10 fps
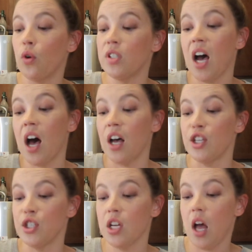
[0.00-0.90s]

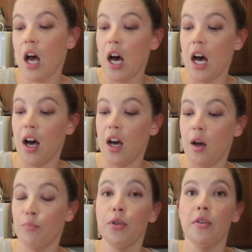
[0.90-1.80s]
Cortage
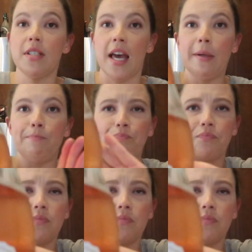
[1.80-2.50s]
Brut Rosé.